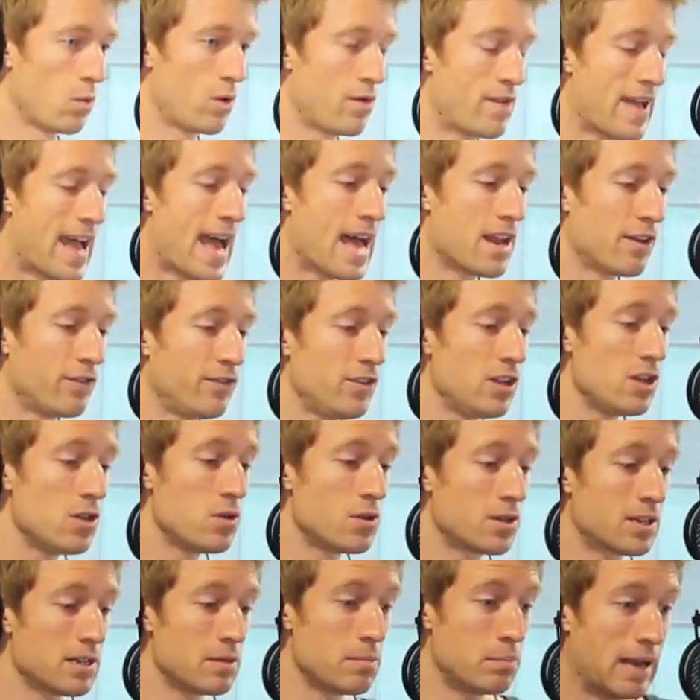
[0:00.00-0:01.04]
We've had a
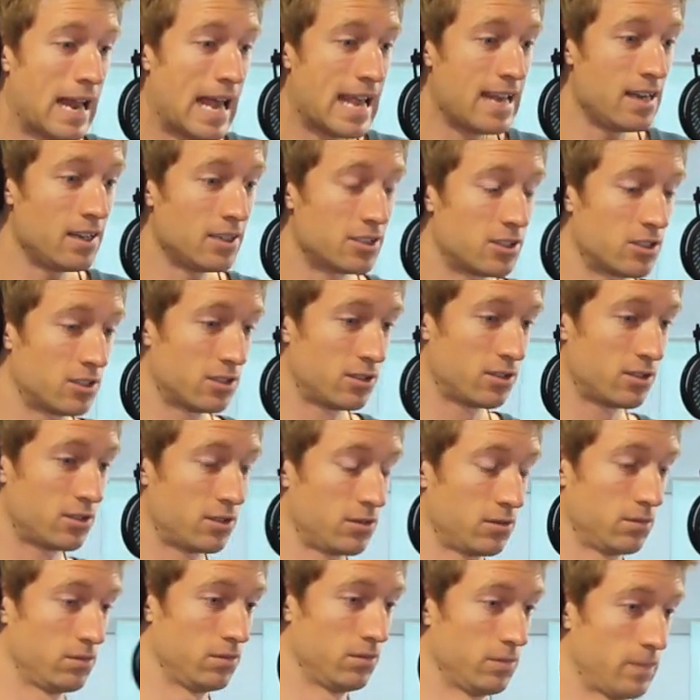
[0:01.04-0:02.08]
few complaints.
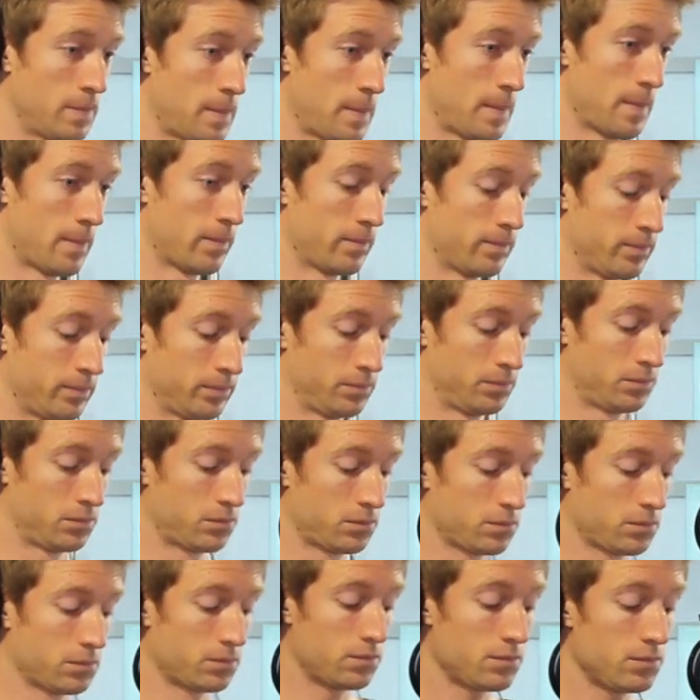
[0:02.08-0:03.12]

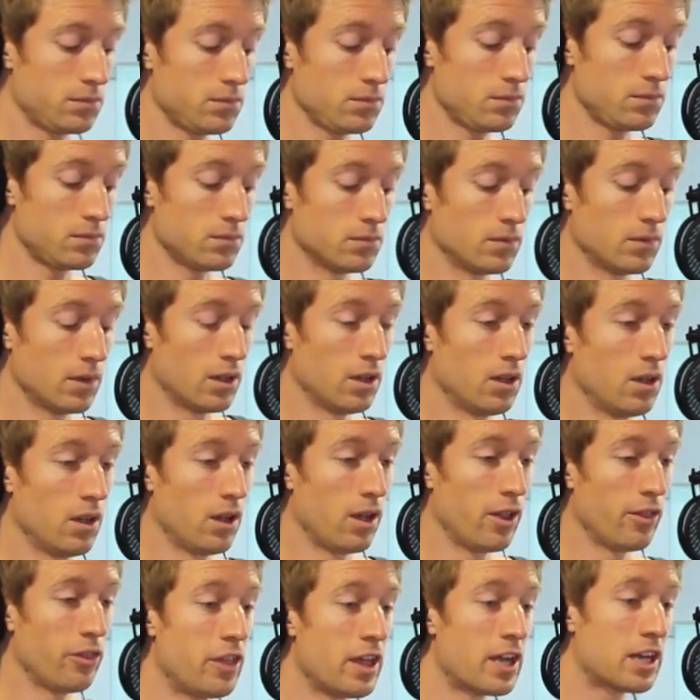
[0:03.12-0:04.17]
But we found the
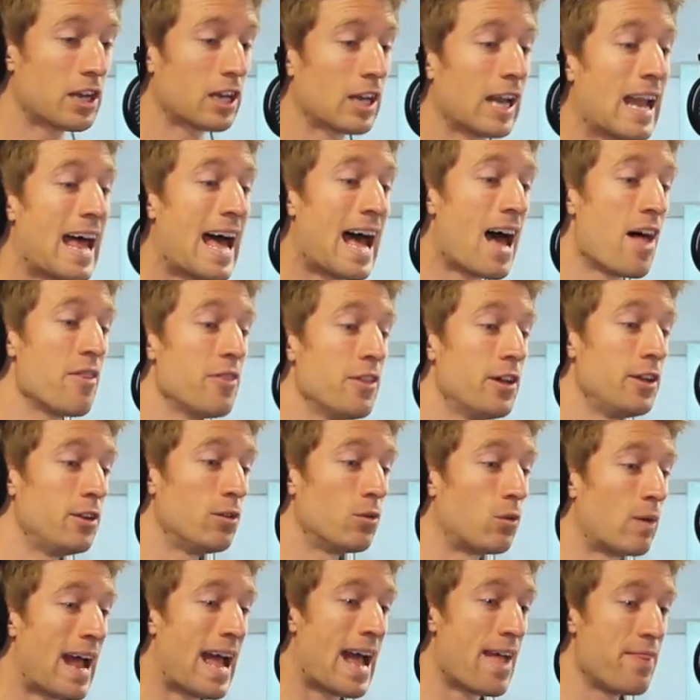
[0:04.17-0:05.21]
source. The clown
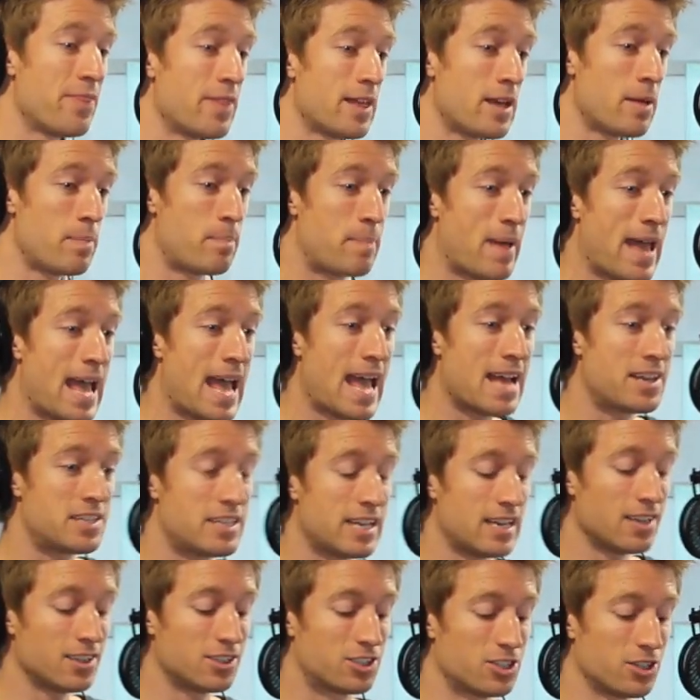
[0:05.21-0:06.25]
that ran the
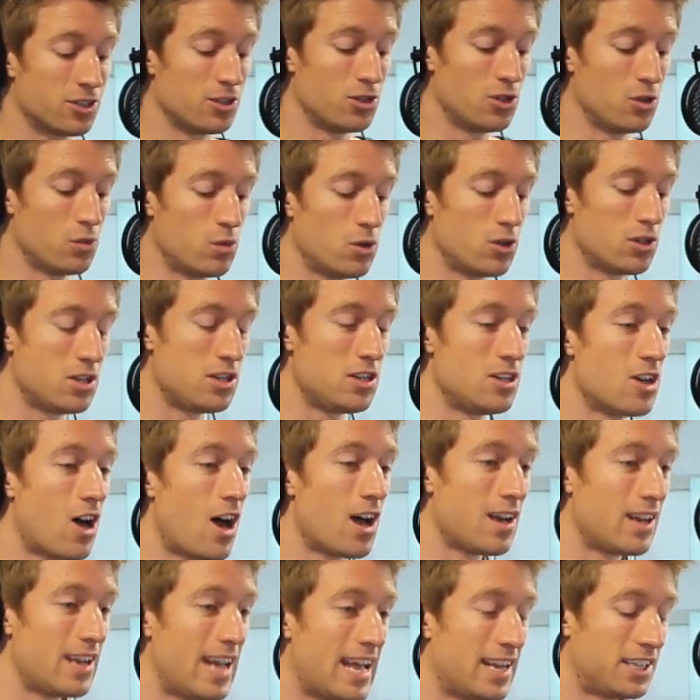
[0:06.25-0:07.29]
petting zoo would
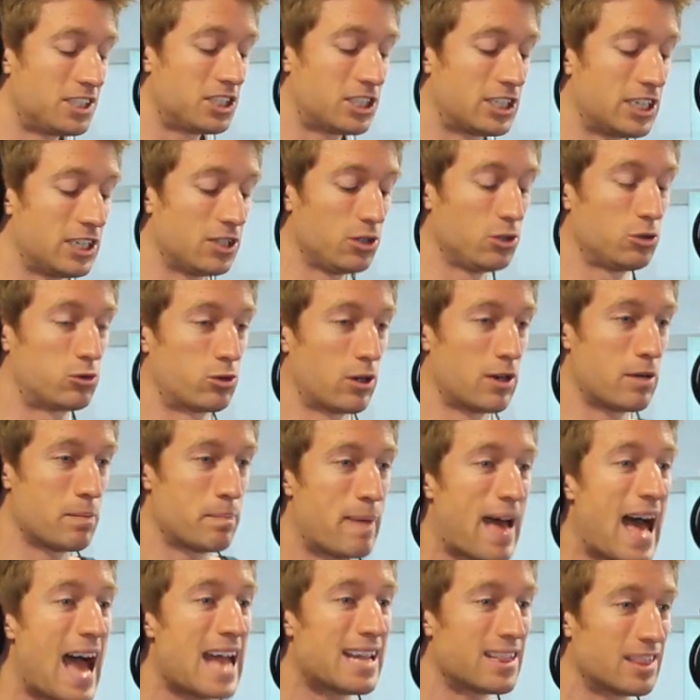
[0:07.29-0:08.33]
not let children
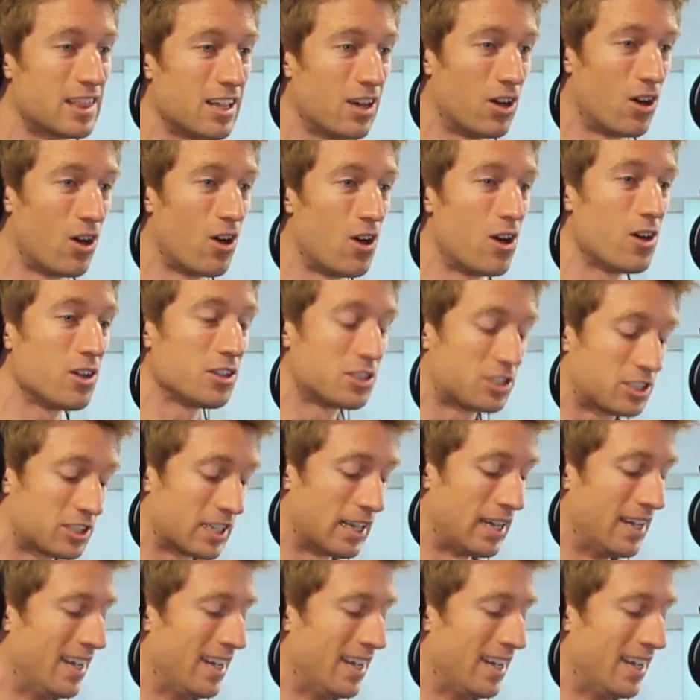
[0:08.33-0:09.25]
pat the horse.